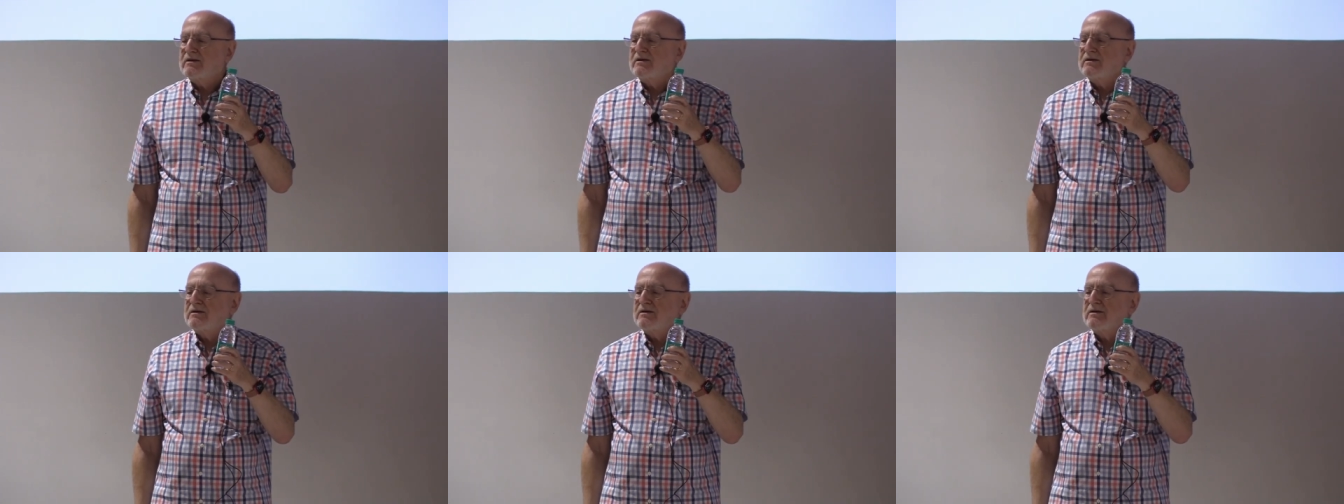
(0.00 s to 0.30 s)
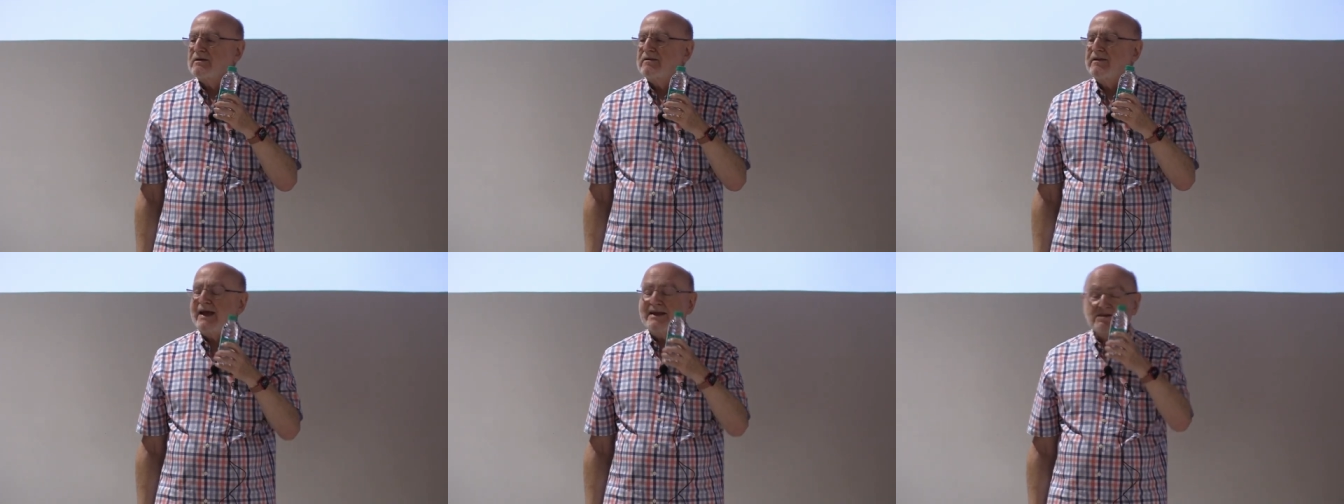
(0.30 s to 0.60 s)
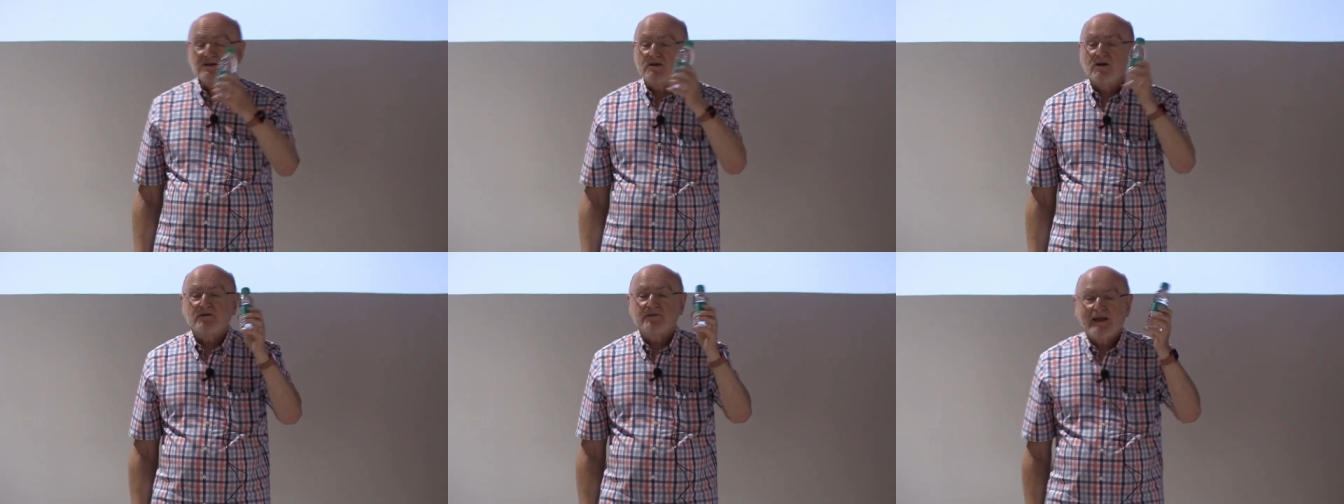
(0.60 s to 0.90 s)
you know,
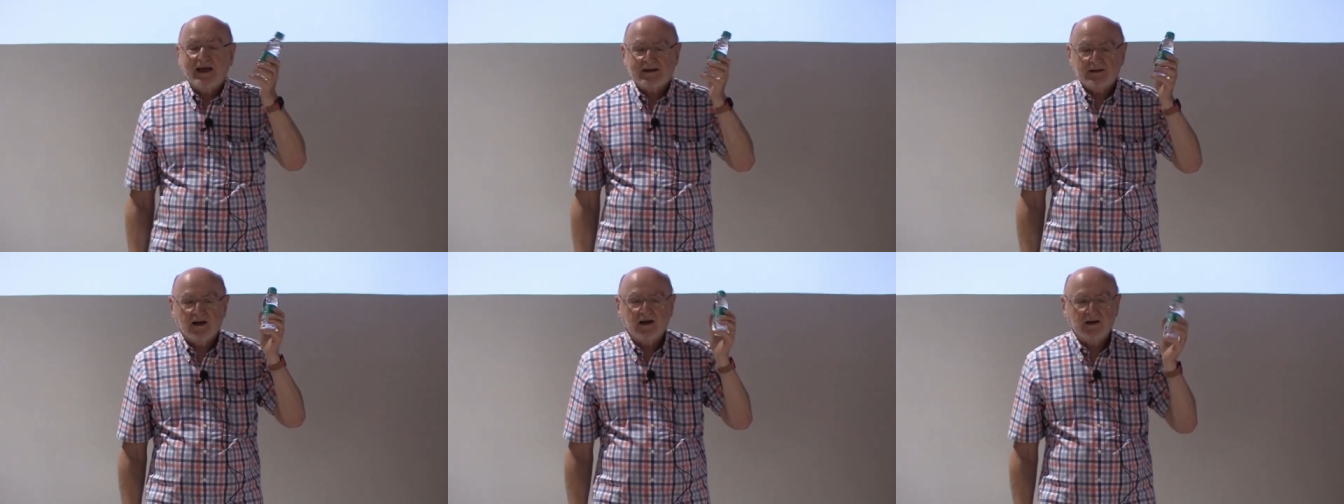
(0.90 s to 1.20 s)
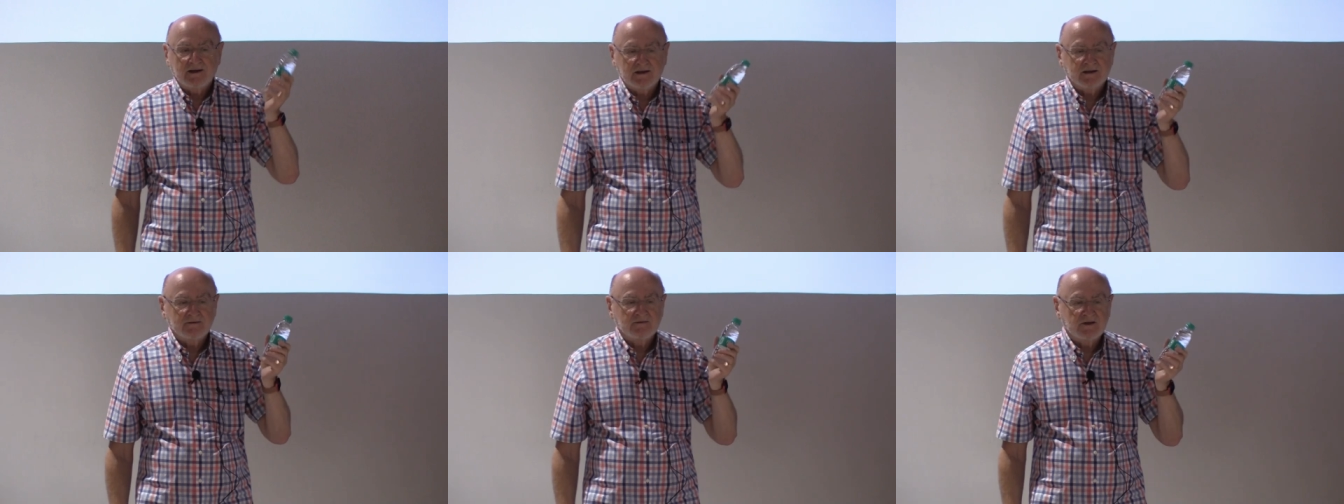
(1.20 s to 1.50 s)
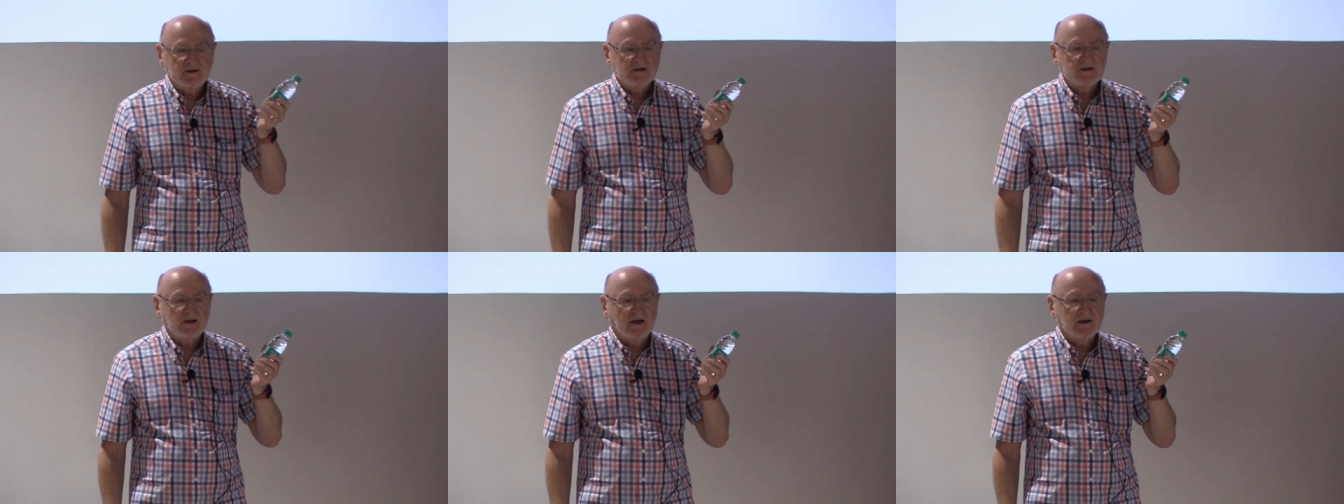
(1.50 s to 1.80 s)
that's not that kind
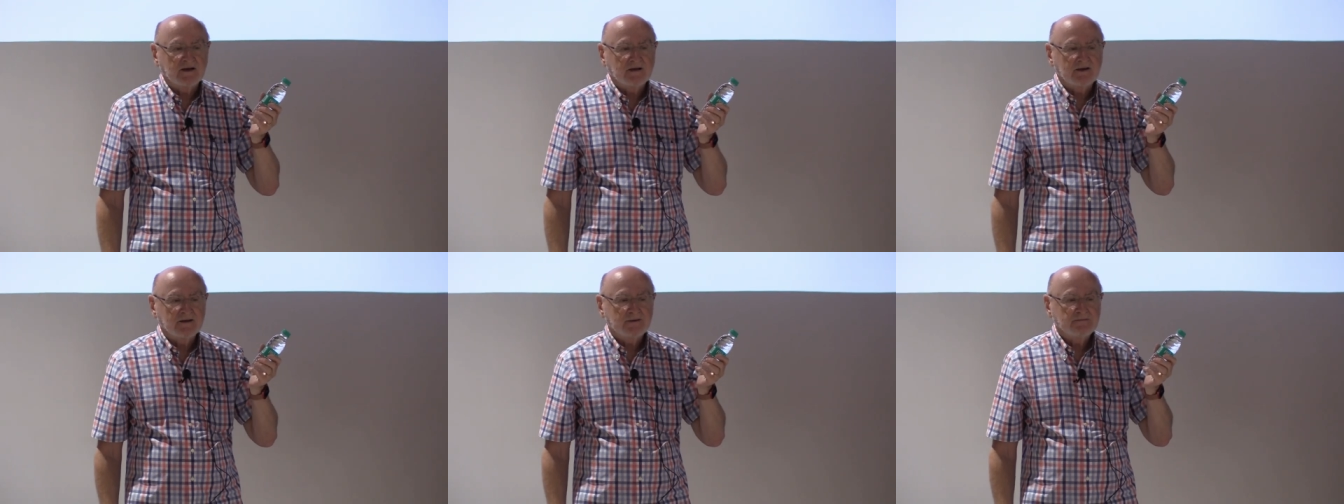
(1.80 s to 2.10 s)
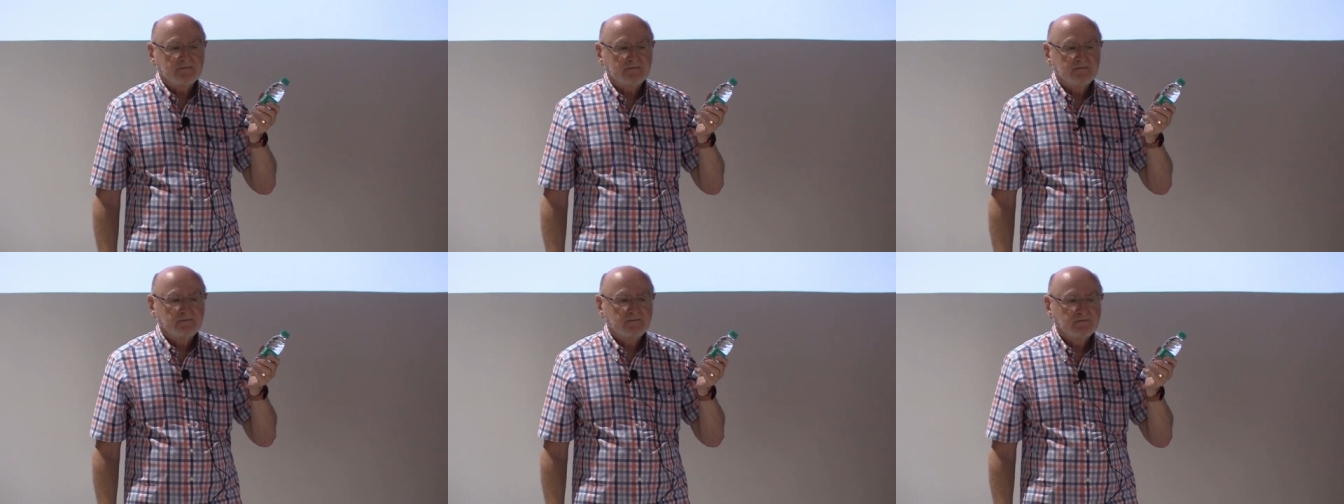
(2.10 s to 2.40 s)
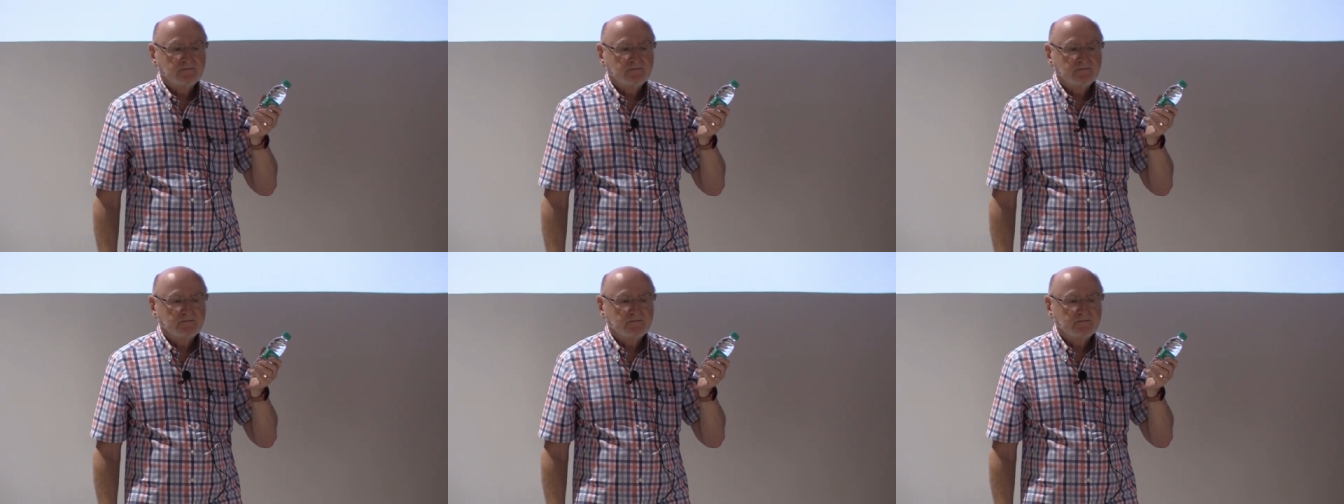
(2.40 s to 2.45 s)
of design.